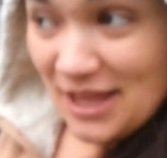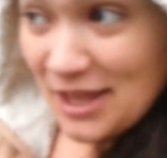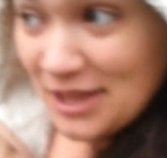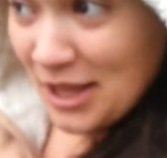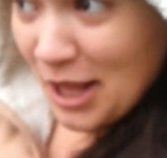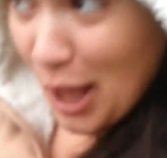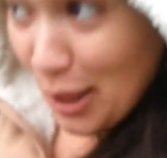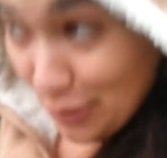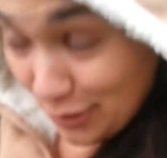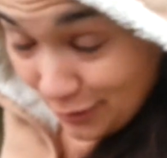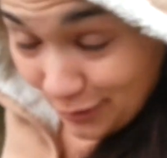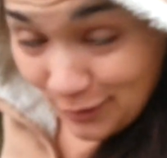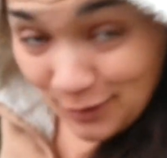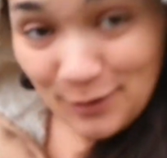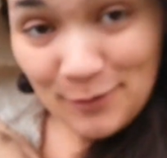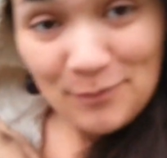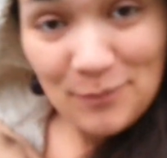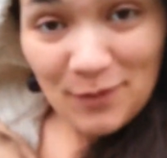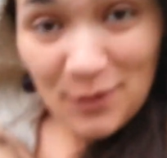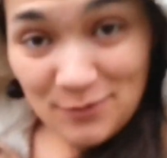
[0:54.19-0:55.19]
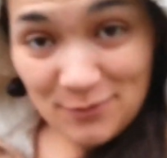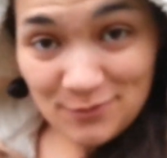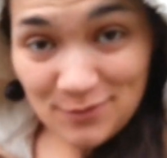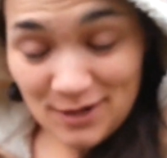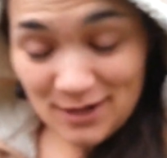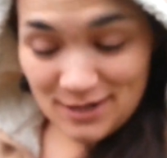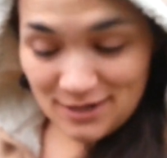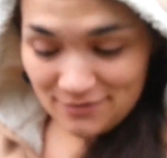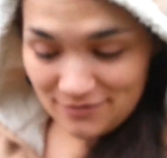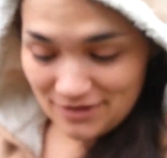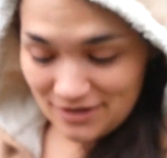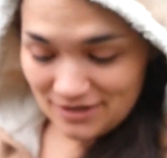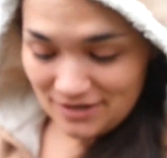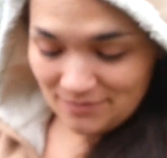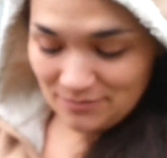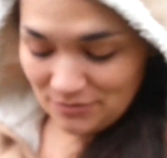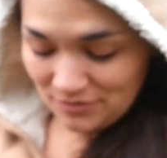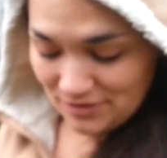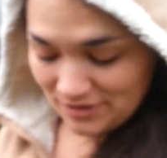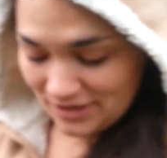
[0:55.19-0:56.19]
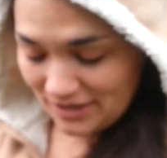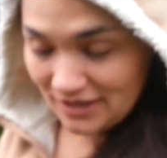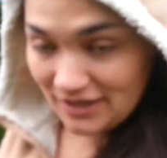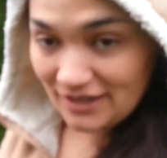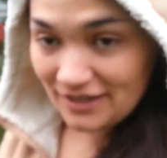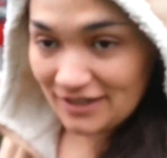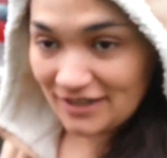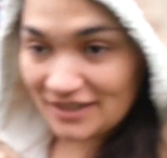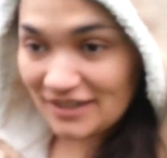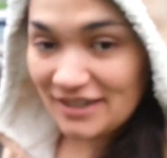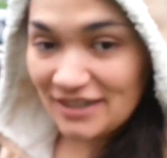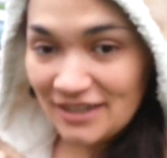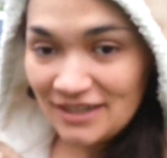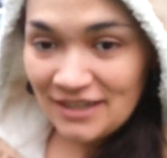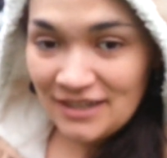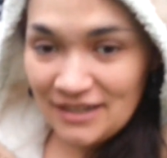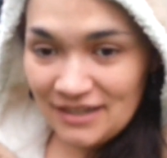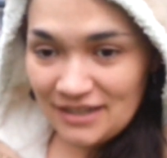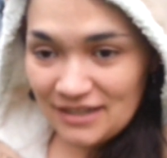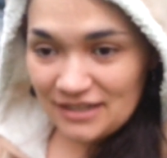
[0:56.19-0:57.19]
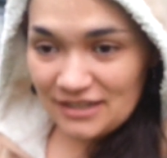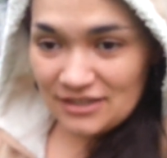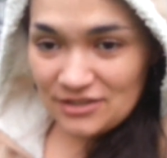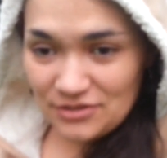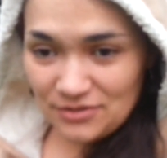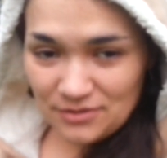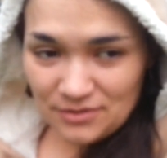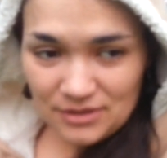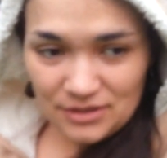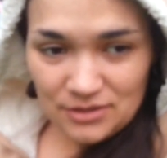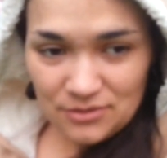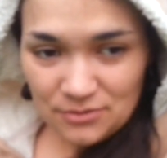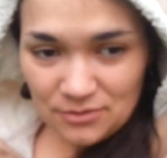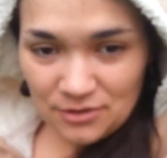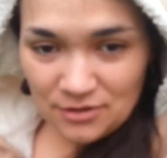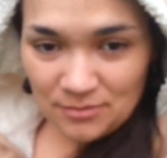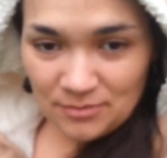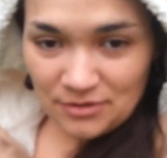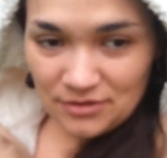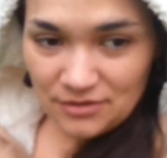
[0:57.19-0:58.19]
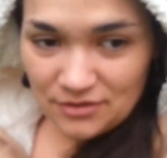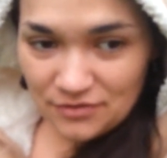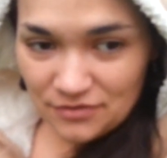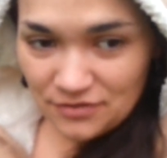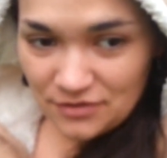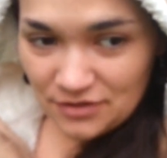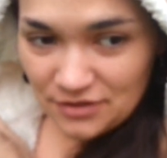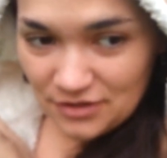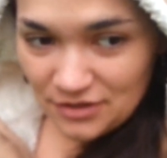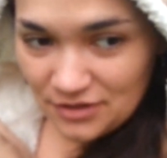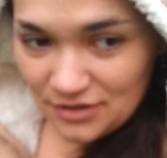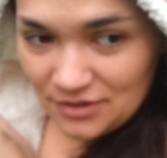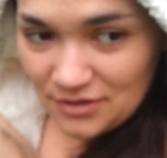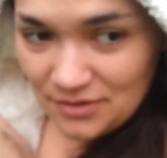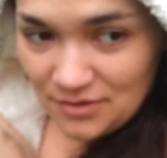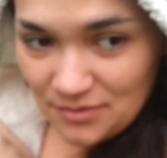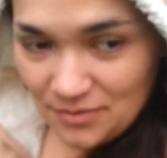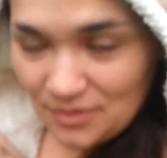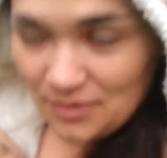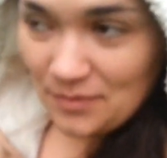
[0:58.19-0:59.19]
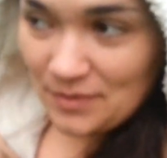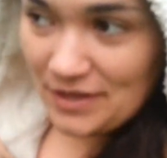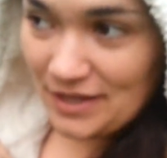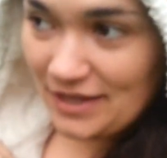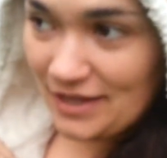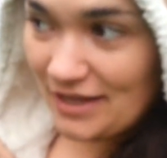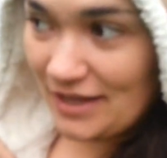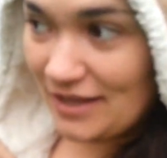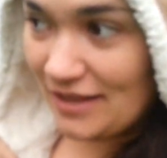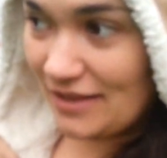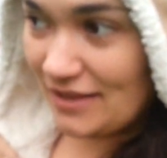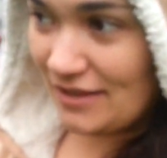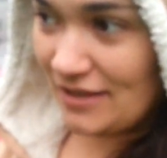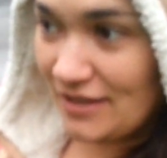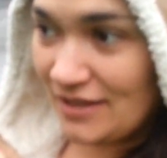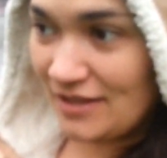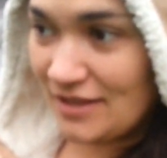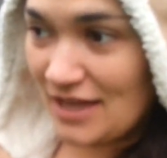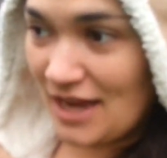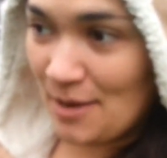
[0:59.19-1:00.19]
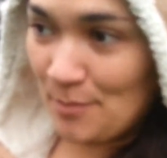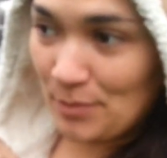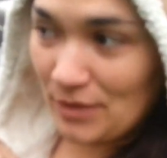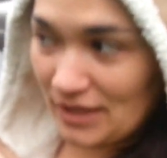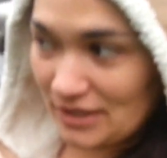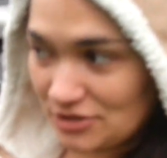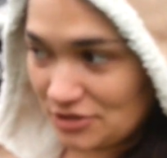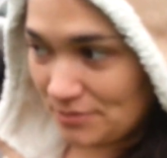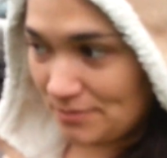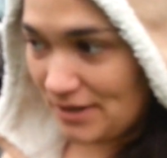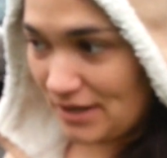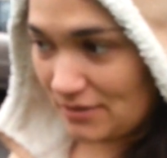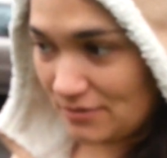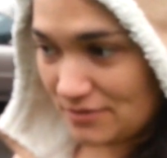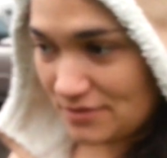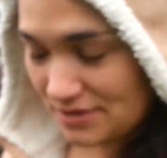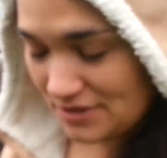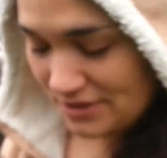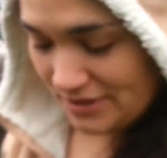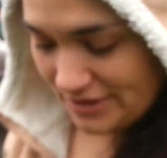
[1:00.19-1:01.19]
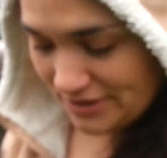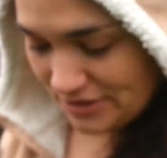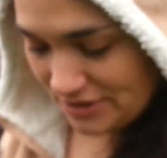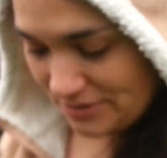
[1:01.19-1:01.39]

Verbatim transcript: another rainy, rainy morning here. Uh, totally normal for what we get in the Appalachian Mountains during